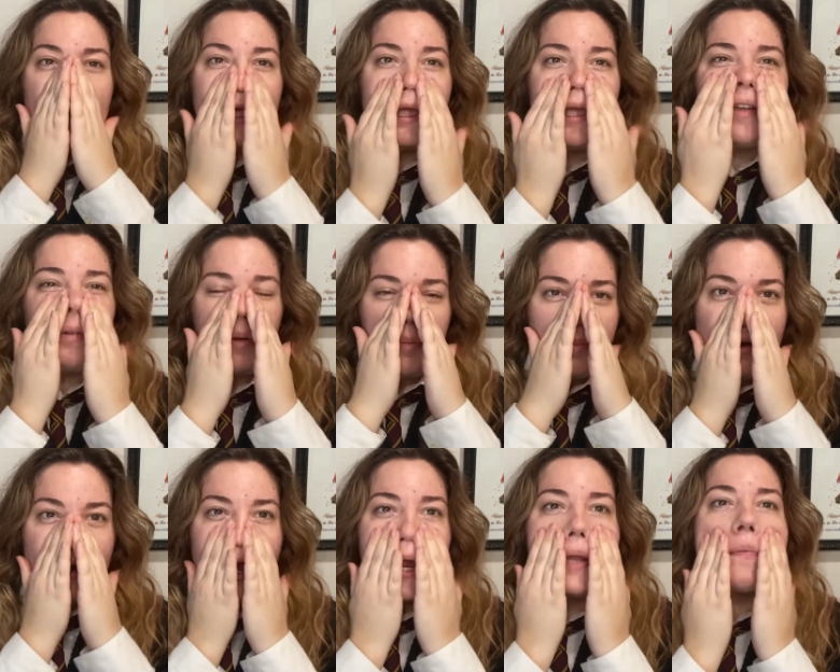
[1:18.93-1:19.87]
And we're
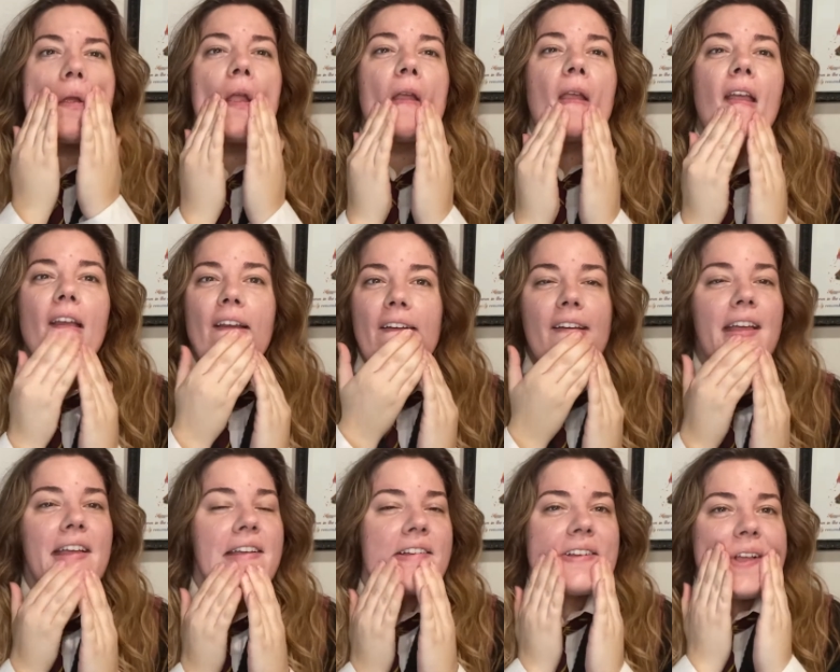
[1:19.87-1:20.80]
priming.
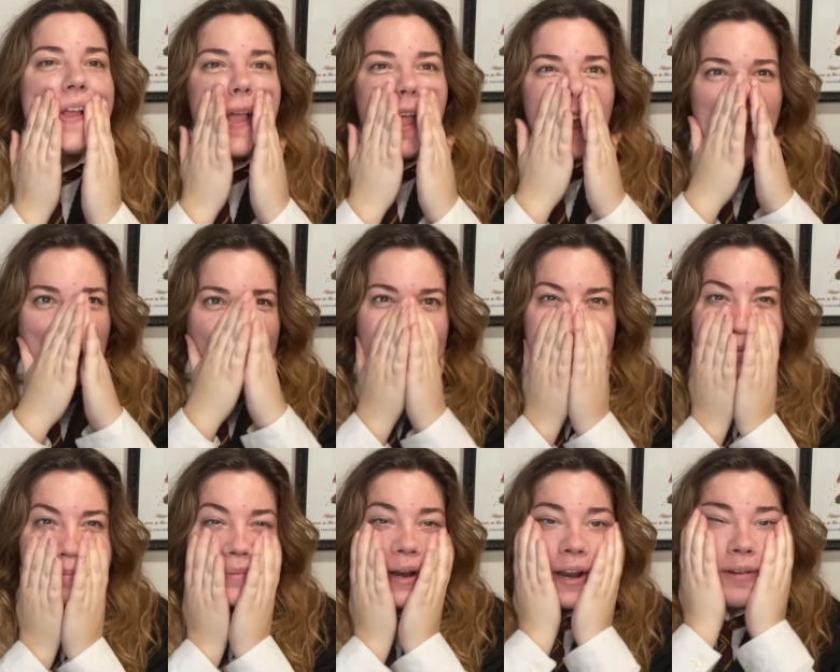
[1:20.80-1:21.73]
And we're
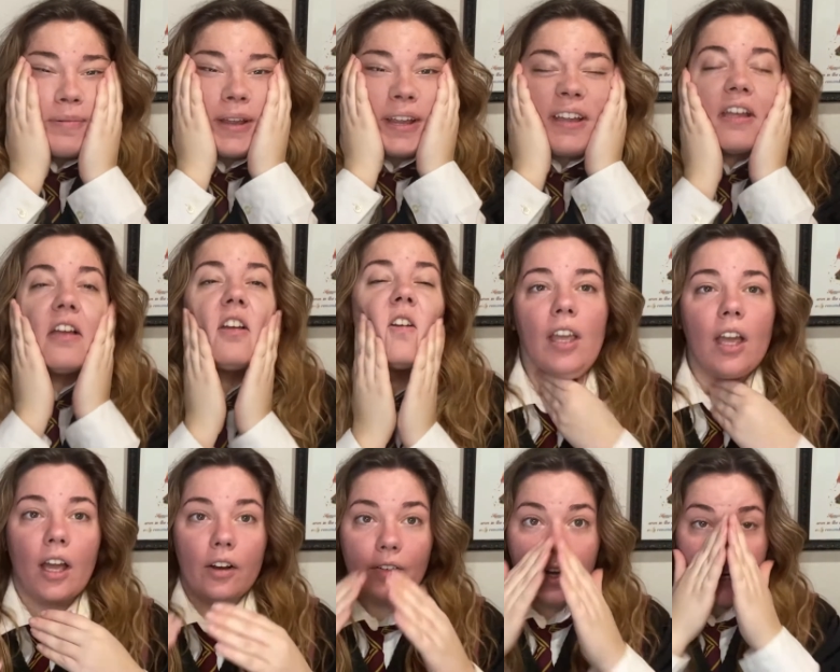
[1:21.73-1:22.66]
priming.
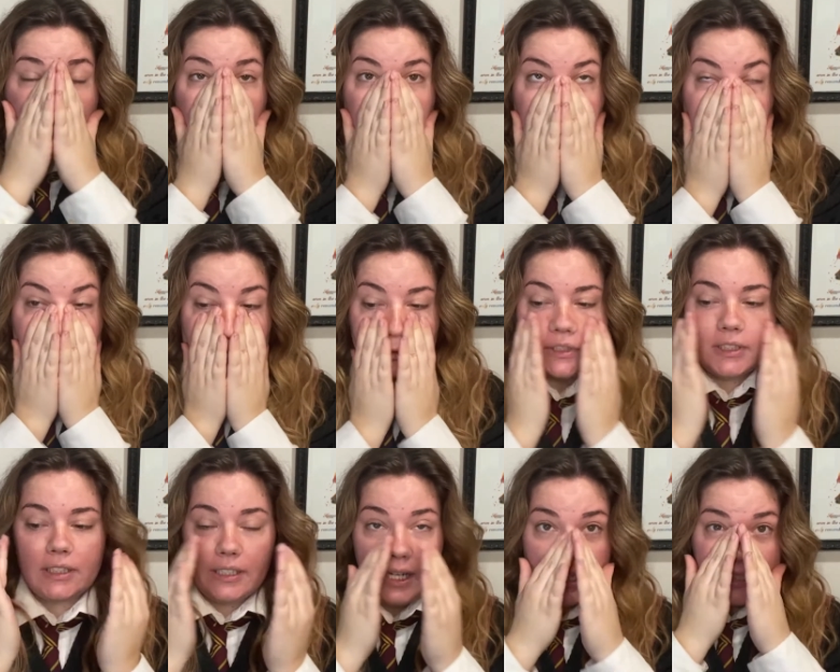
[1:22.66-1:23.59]
All right. What's
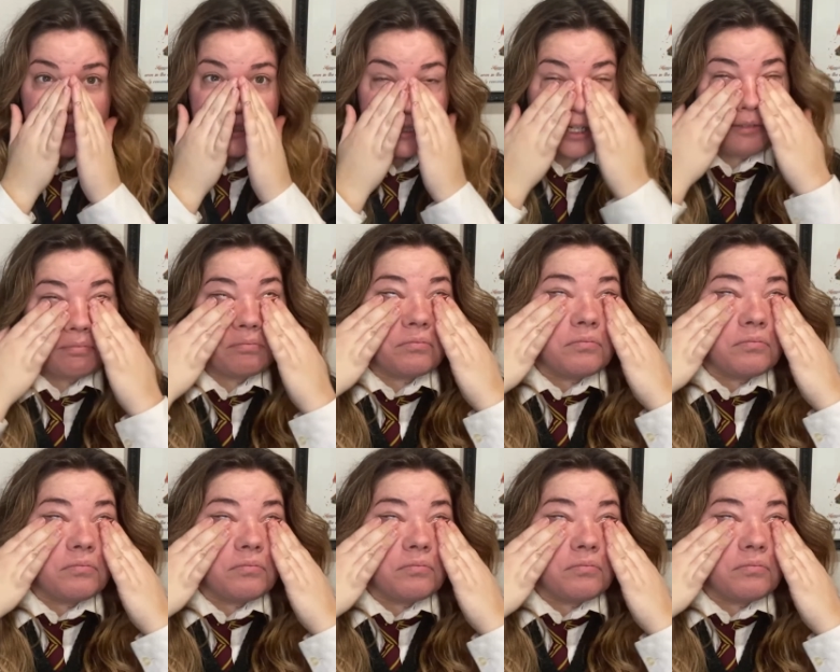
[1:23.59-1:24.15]
the next step?